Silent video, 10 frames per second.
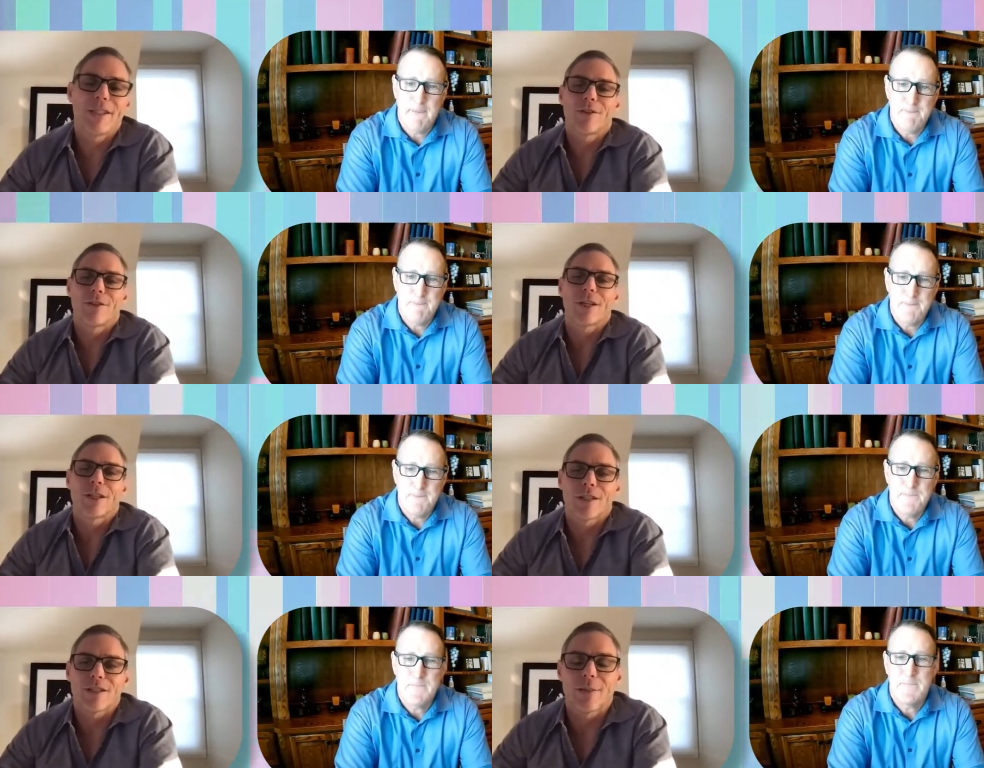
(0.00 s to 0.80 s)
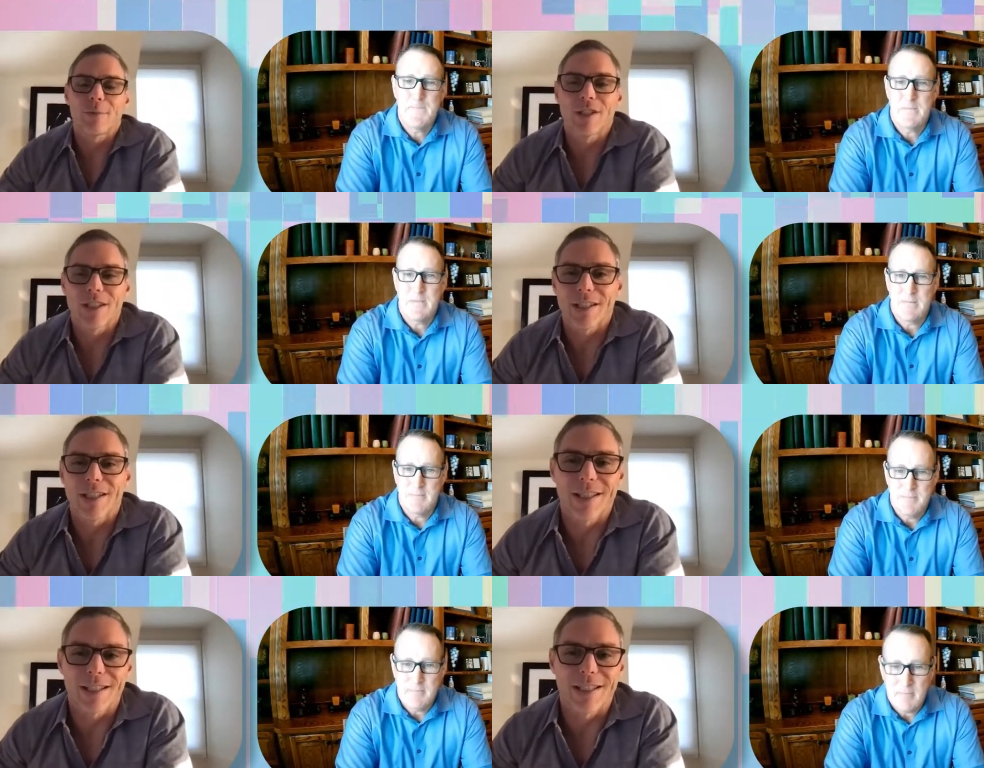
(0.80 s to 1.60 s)
Speaker 1: You're not going to double click
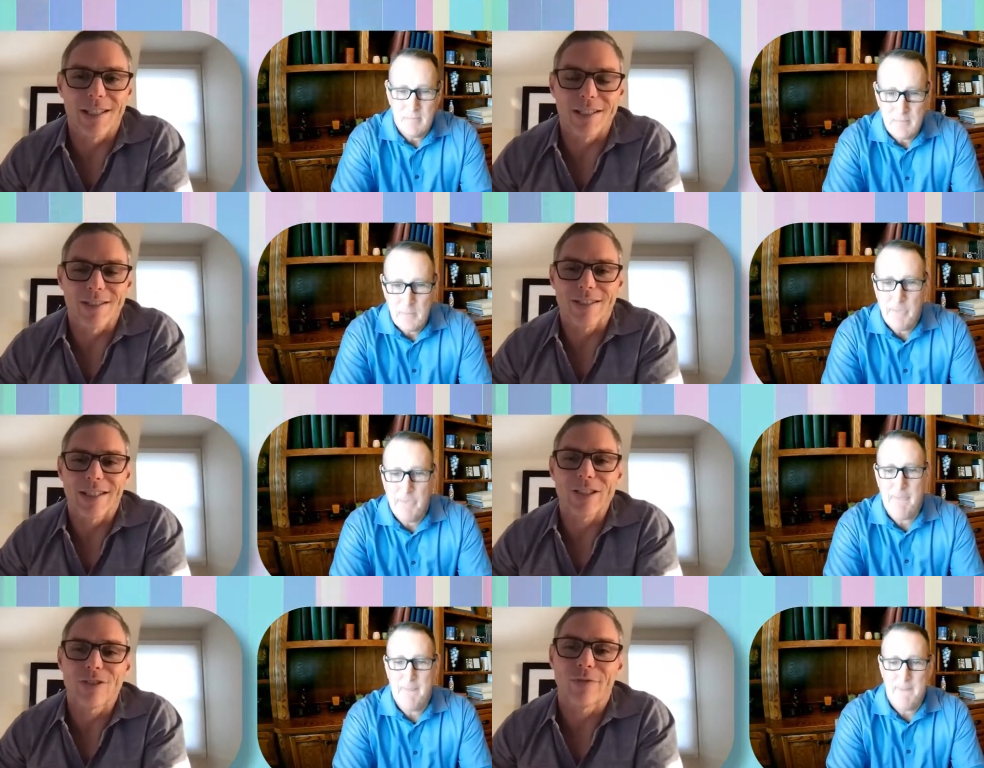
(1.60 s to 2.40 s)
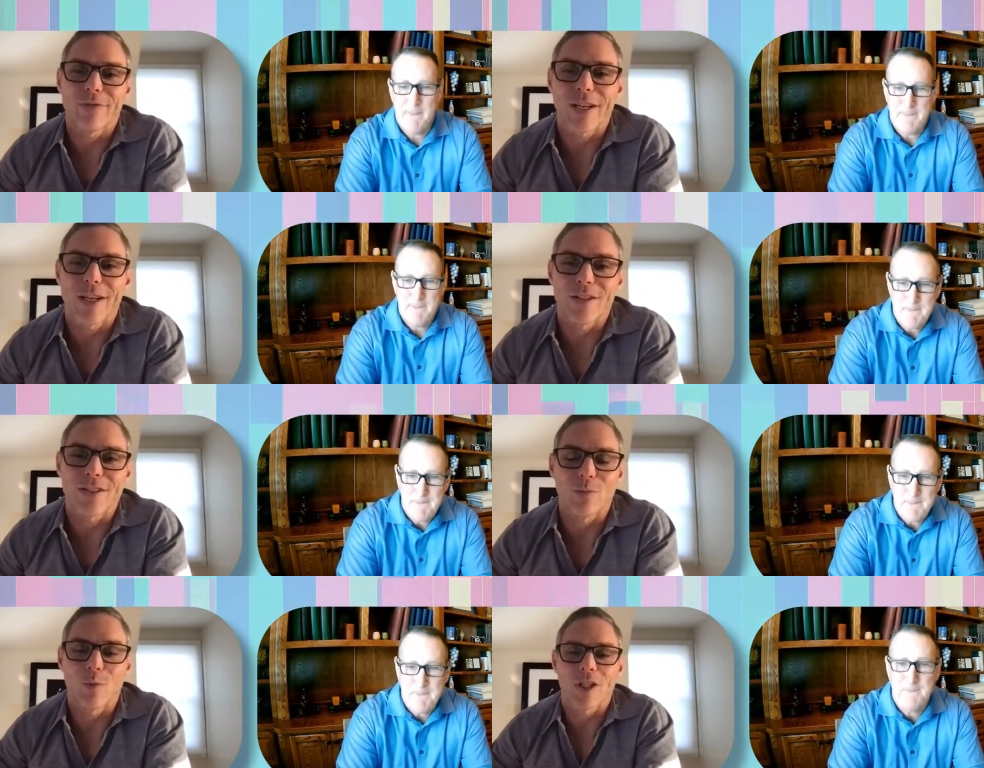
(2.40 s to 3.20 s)
the installation files
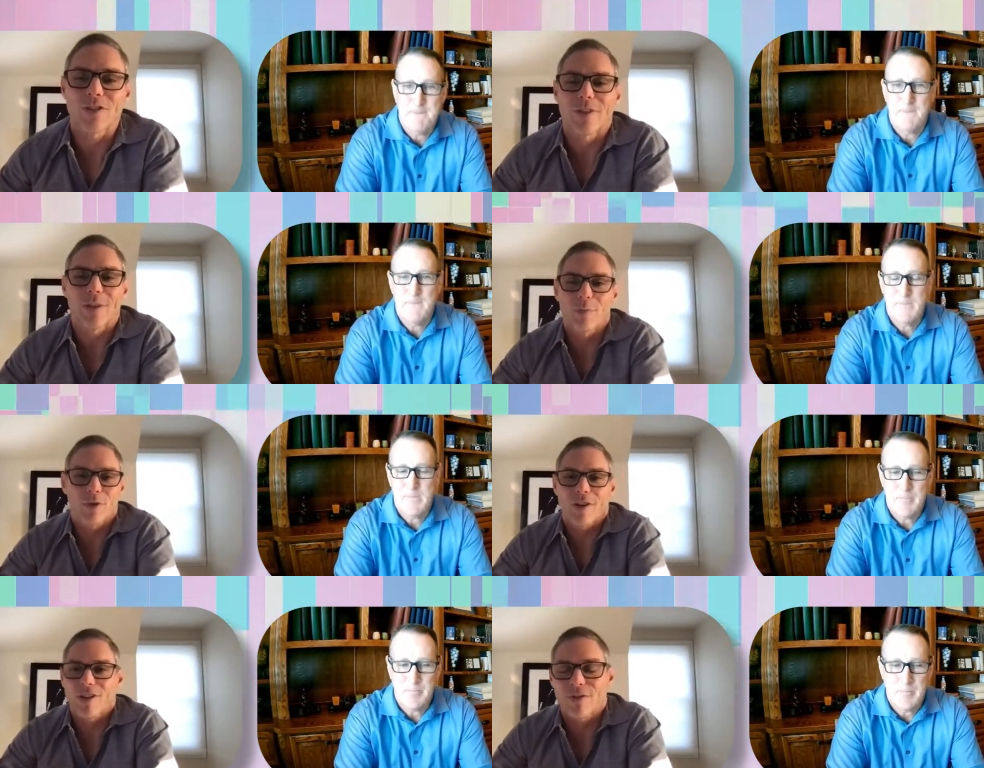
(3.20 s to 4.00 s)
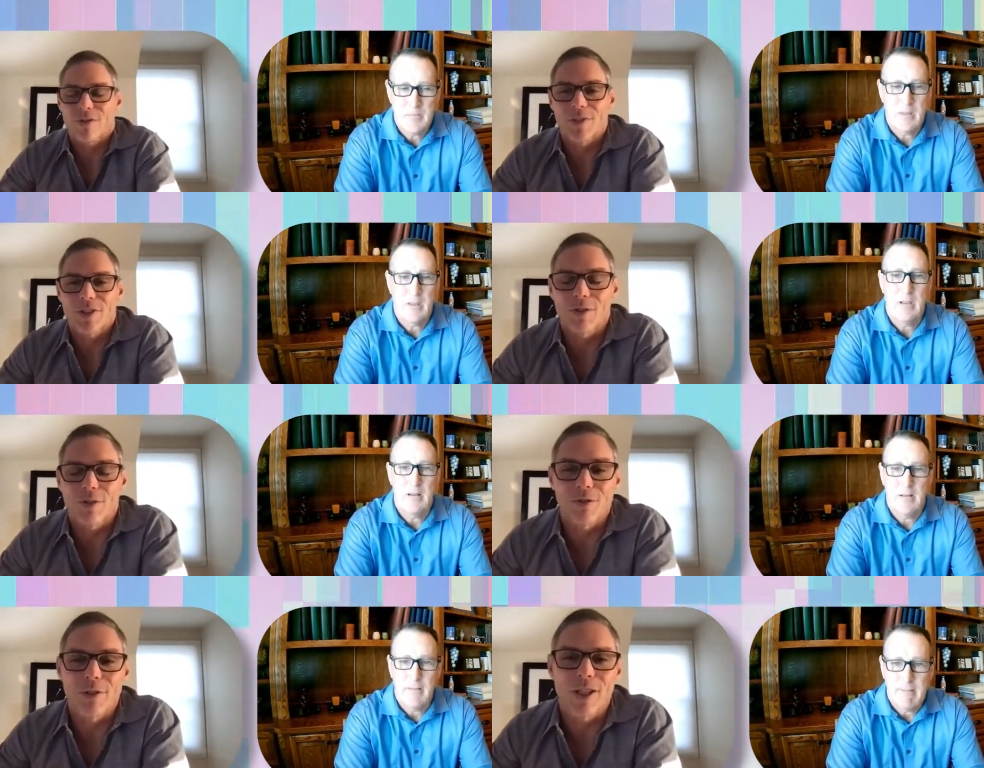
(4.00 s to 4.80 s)
and watch them progress from zero
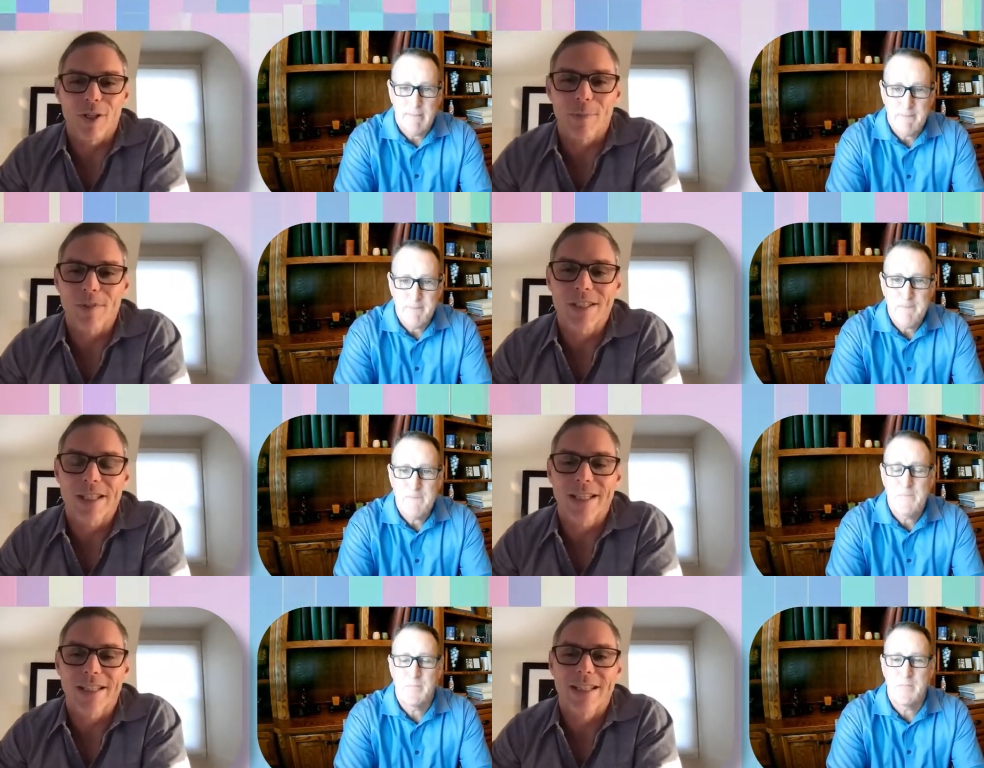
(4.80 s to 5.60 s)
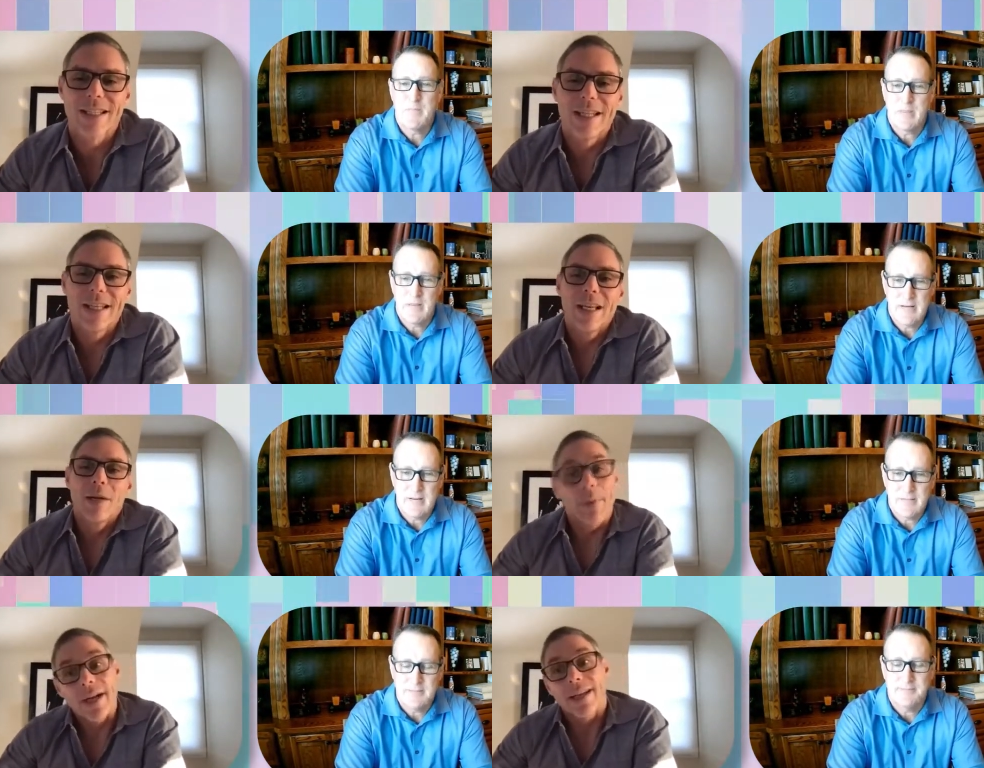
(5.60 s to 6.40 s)
to 100%.
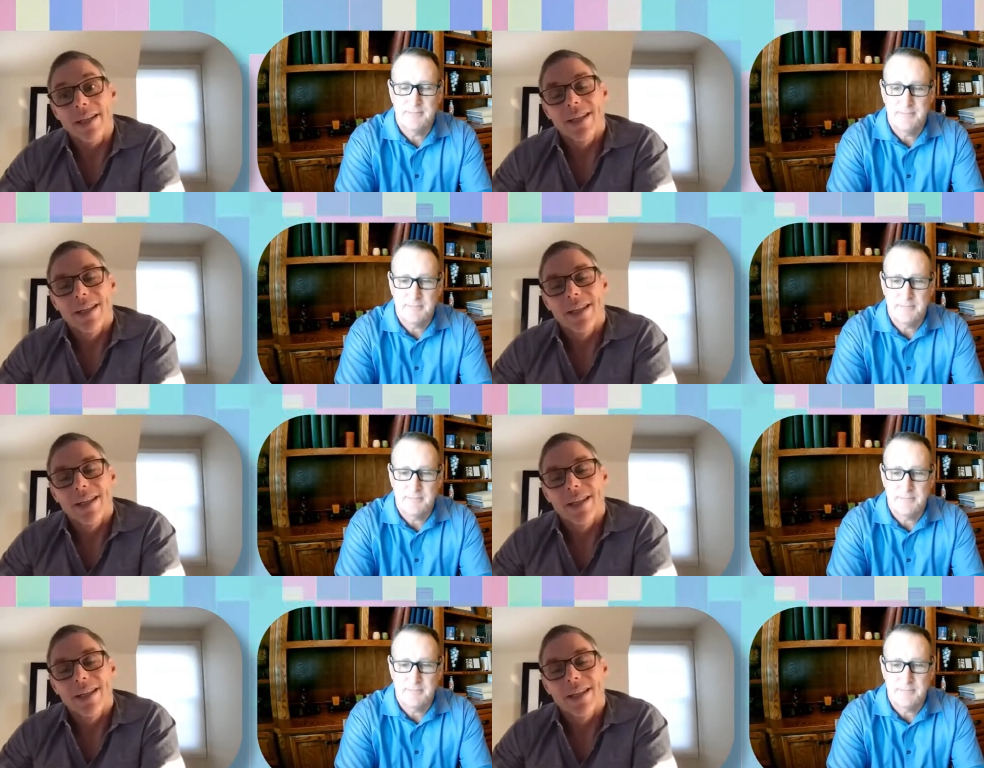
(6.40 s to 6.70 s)
But